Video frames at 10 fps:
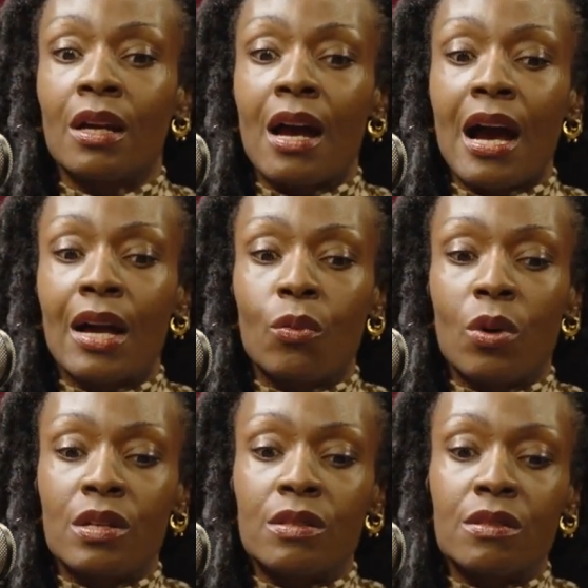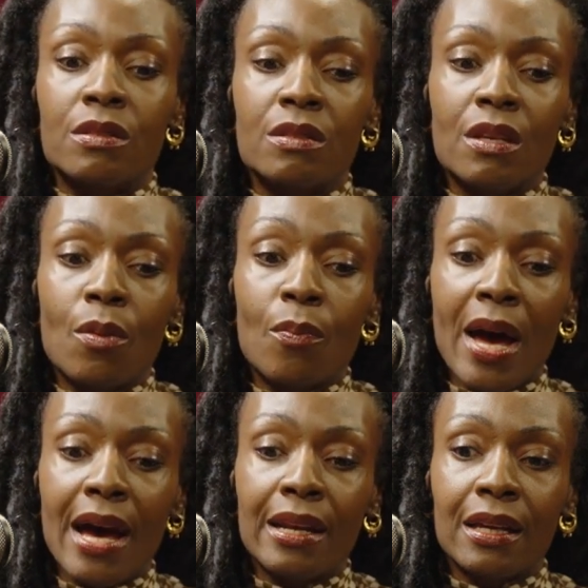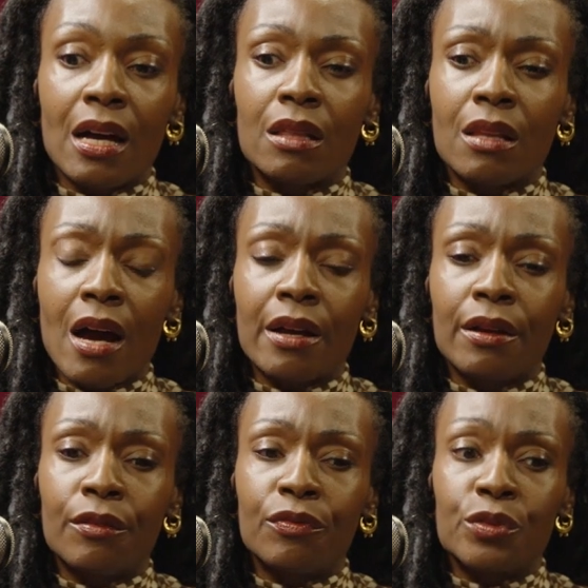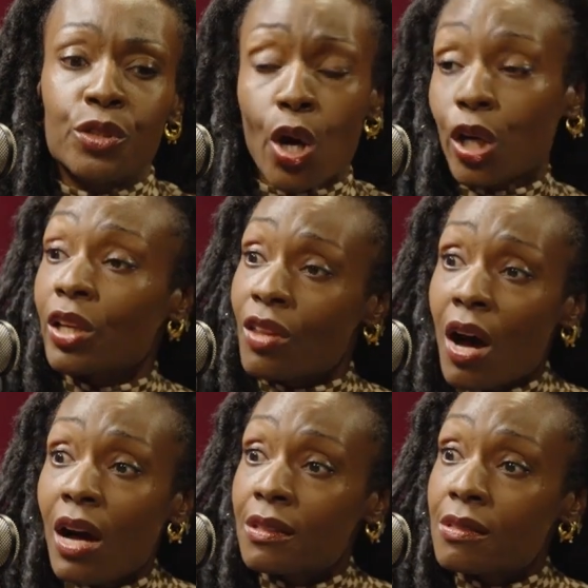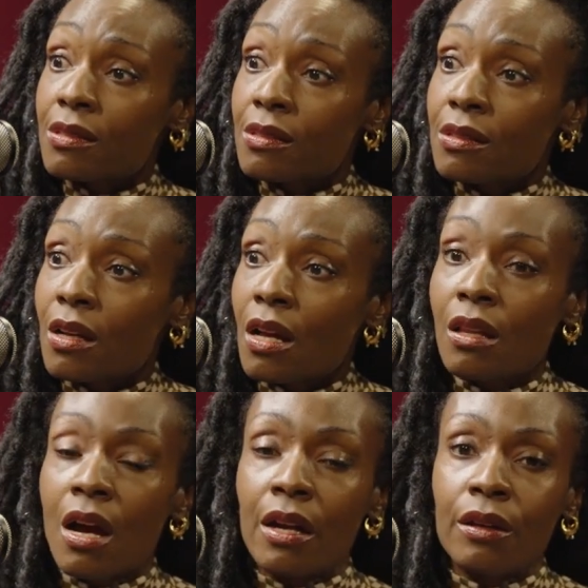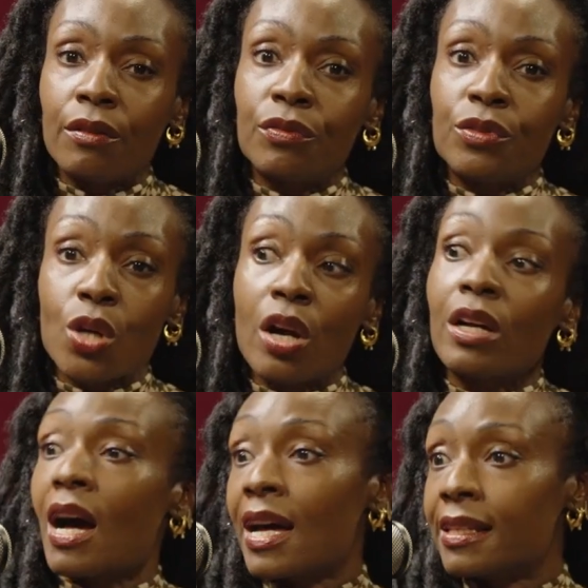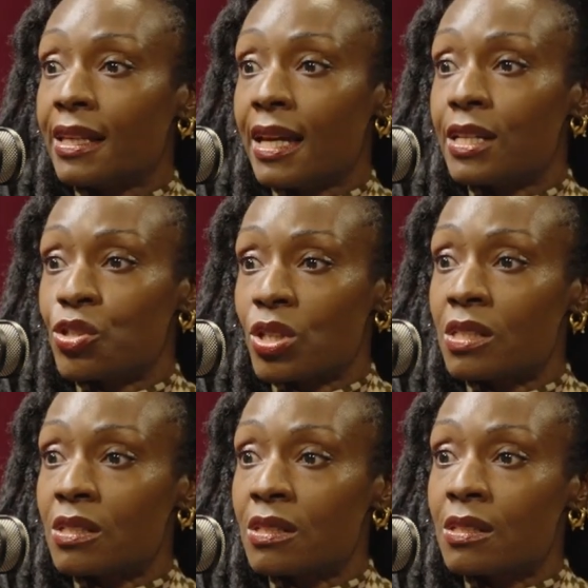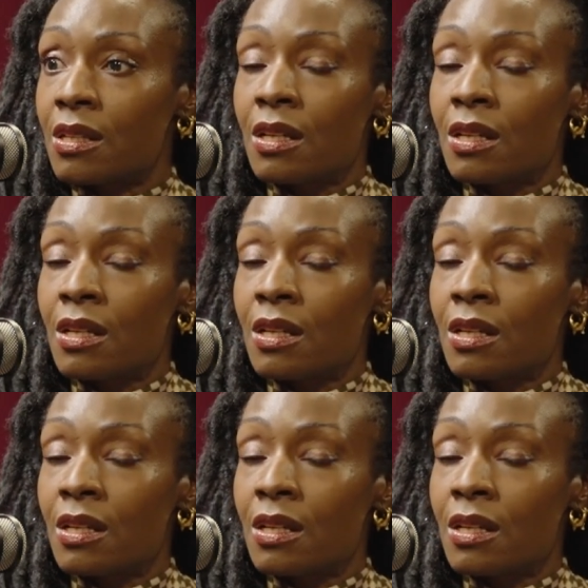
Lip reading: I was combating a lot of dark thoughts, a lot of dark ideations.